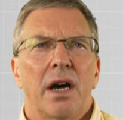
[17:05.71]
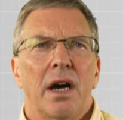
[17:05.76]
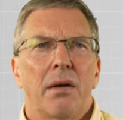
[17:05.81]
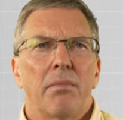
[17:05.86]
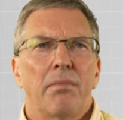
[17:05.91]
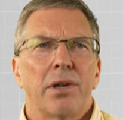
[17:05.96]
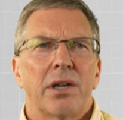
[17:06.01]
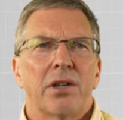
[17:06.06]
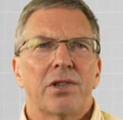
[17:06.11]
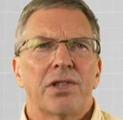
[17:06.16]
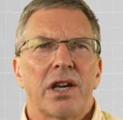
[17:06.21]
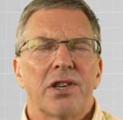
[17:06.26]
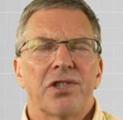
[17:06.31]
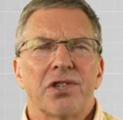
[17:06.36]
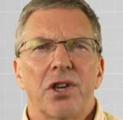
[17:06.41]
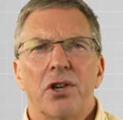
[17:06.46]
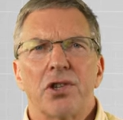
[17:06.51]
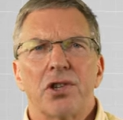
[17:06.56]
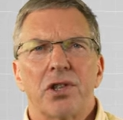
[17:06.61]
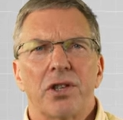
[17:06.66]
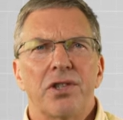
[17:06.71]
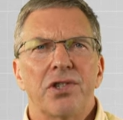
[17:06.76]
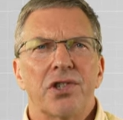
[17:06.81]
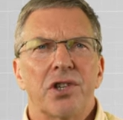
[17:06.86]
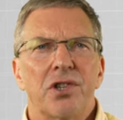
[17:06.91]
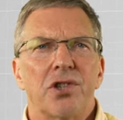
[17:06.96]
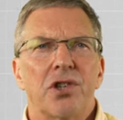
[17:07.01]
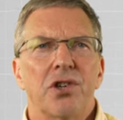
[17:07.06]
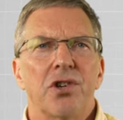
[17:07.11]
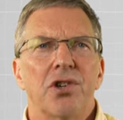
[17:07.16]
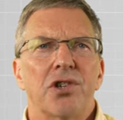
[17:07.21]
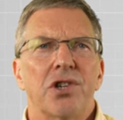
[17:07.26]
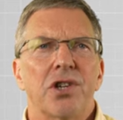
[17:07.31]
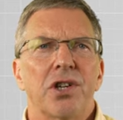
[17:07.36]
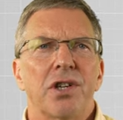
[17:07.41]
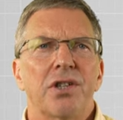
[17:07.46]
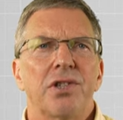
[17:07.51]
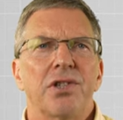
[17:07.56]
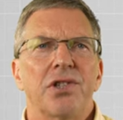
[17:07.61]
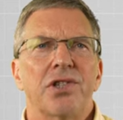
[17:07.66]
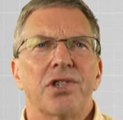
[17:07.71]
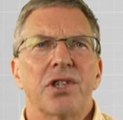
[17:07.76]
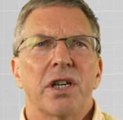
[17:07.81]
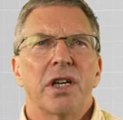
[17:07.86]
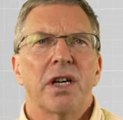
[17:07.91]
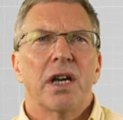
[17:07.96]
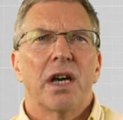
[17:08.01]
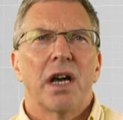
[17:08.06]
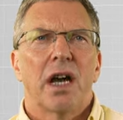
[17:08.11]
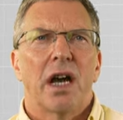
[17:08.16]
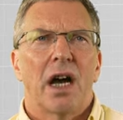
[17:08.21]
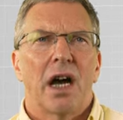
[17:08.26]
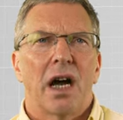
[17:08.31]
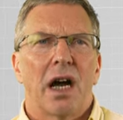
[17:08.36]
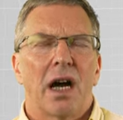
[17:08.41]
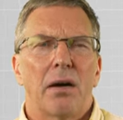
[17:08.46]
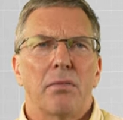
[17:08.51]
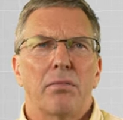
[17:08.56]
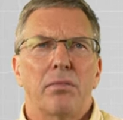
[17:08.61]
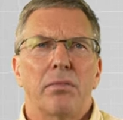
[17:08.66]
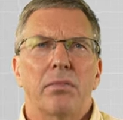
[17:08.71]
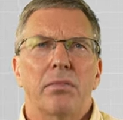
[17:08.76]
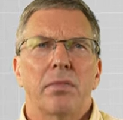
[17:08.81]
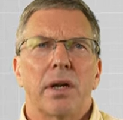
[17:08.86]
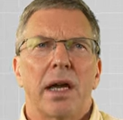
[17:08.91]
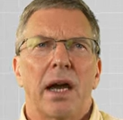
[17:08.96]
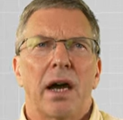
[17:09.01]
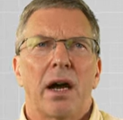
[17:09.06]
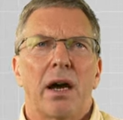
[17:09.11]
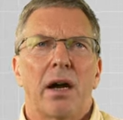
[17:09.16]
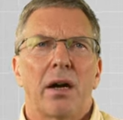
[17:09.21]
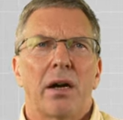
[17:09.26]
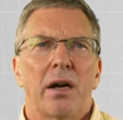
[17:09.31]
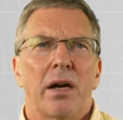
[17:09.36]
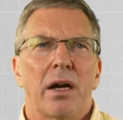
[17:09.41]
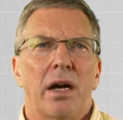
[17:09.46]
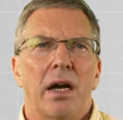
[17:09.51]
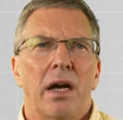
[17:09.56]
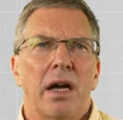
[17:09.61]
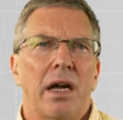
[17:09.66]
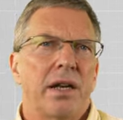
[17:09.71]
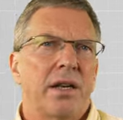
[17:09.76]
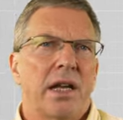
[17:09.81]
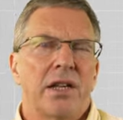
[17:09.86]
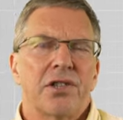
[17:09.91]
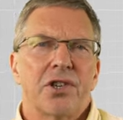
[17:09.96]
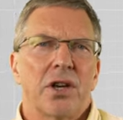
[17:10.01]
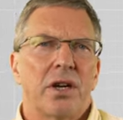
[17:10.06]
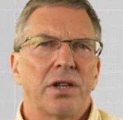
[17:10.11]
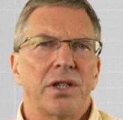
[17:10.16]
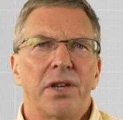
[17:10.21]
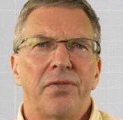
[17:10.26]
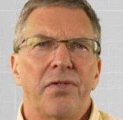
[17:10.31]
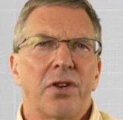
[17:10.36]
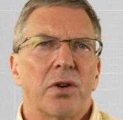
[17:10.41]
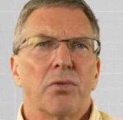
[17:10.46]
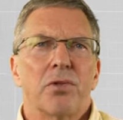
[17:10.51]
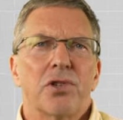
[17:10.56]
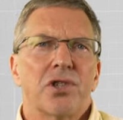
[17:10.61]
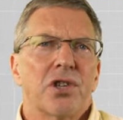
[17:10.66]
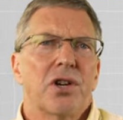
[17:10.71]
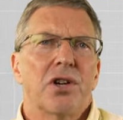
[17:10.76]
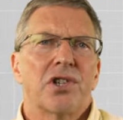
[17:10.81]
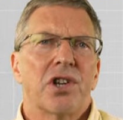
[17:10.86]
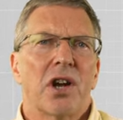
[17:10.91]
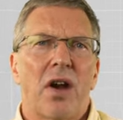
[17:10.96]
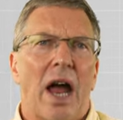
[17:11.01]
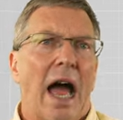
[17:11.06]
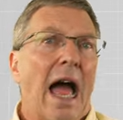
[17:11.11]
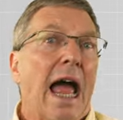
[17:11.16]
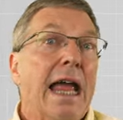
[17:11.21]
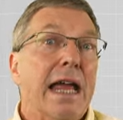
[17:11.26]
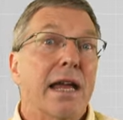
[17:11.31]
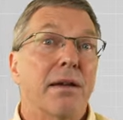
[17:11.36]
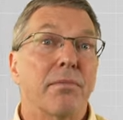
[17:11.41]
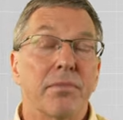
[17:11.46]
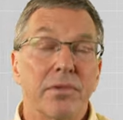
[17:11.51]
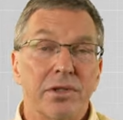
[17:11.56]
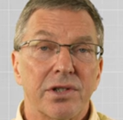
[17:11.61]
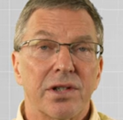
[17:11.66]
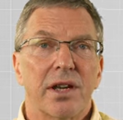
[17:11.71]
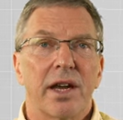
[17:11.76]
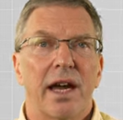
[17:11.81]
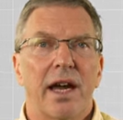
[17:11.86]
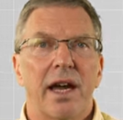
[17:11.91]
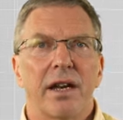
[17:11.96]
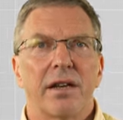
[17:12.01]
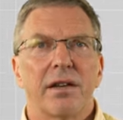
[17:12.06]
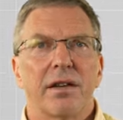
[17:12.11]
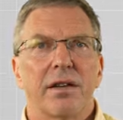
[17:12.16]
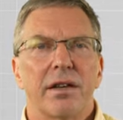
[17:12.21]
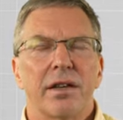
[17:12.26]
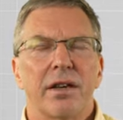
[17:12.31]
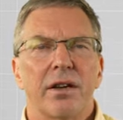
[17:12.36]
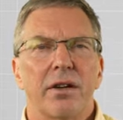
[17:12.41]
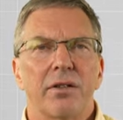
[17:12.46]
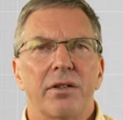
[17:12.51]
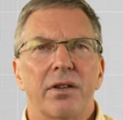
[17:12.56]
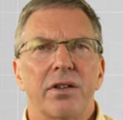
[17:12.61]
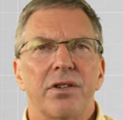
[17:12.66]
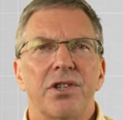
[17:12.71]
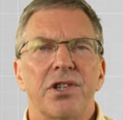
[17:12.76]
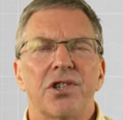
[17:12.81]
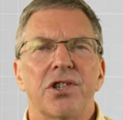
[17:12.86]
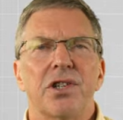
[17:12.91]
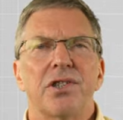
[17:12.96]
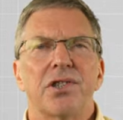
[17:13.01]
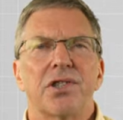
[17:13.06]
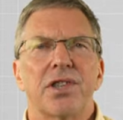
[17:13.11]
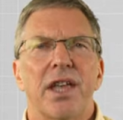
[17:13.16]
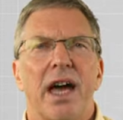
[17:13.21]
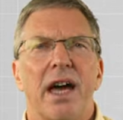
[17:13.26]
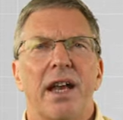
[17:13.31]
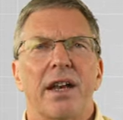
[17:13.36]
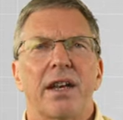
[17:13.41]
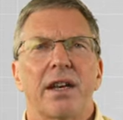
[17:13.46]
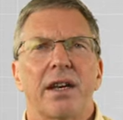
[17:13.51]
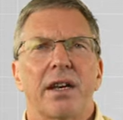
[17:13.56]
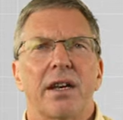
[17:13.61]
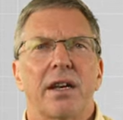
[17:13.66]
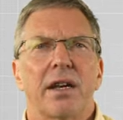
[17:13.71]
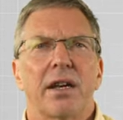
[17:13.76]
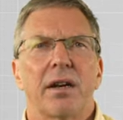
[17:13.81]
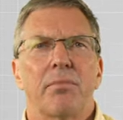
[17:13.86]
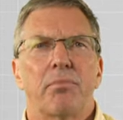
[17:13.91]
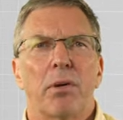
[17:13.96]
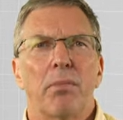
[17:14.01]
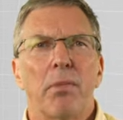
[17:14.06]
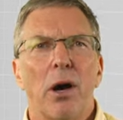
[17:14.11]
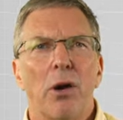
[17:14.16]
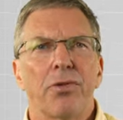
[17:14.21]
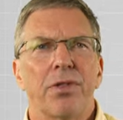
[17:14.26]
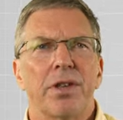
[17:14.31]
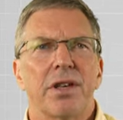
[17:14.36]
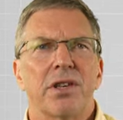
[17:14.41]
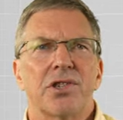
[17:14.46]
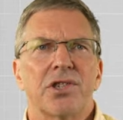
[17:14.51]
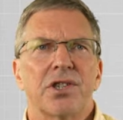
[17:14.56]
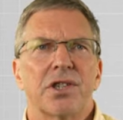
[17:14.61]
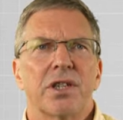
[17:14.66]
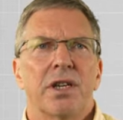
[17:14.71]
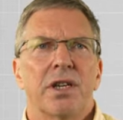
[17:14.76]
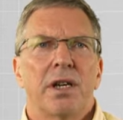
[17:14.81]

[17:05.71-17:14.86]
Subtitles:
because our social institutions and scientific research are aimed at, you know, conditions that promote this.